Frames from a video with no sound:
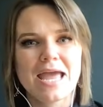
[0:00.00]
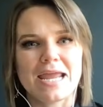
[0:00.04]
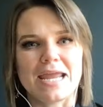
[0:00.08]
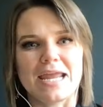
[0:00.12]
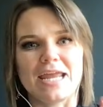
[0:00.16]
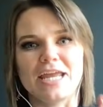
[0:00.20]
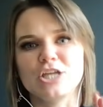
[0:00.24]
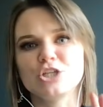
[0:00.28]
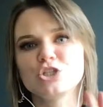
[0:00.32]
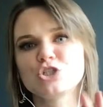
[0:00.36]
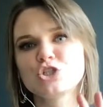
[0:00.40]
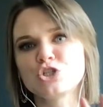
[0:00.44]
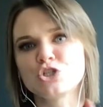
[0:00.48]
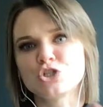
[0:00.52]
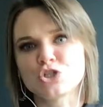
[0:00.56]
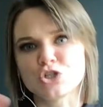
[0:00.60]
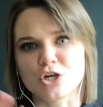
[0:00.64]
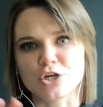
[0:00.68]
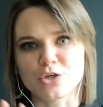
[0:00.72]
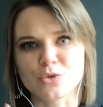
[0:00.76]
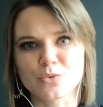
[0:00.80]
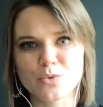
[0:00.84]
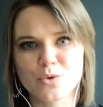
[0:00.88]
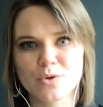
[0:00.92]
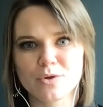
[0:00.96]
in
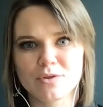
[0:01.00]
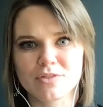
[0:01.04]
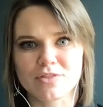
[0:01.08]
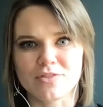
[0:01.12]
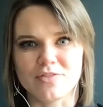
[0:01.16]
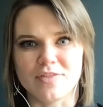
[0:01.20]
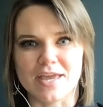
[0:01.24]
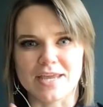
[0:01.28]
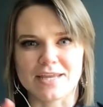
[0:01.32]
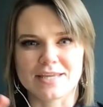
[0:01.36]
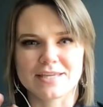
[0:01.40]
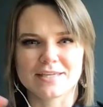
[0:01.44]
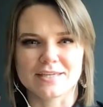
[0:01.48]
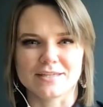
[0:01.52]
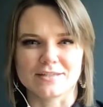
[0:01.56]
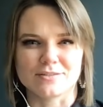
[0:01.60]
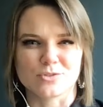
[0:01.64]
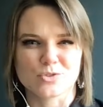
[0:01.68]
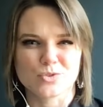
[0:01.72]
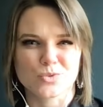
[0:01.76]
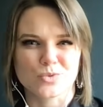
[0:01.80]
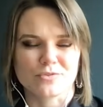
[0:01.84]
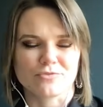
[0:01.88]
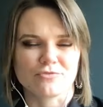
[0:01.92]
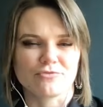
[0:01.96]
general, they can
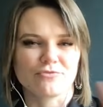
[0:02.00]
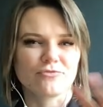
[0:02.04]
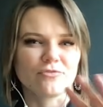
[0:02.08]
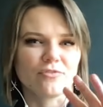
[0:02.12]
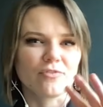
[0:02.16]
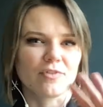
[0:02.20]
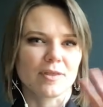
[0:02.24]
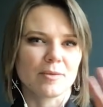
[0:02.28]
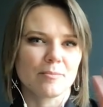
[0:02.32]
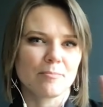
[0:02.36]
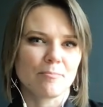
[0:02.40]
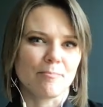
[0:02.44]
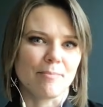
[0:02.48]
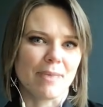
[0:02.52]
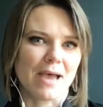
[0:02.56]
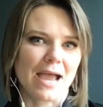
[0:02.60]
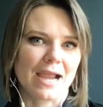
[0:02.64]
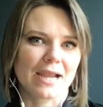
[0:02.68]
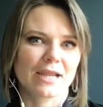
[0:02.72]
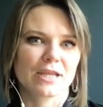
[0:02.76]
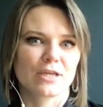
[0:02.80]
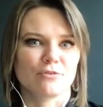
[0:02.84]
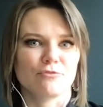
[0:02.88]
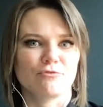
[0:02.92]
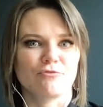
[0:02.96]
sort of flip
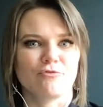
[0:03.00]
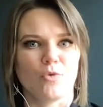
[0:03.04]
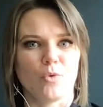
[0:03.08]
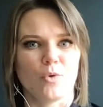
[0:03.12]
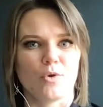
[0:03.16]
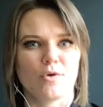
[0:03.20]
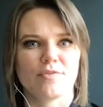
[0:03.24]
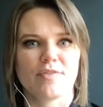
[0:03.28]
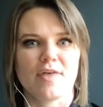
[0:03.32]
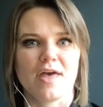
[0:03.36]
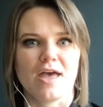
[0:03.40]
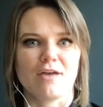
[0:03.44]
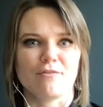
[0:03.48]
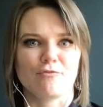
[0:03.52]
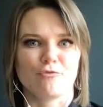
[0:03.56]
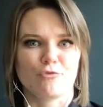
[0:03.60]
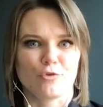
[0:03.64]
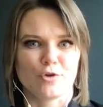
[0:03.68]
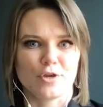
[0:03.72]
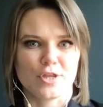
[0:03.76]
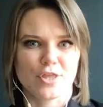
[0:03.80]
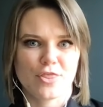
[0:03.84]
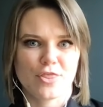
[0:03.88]
back and forth every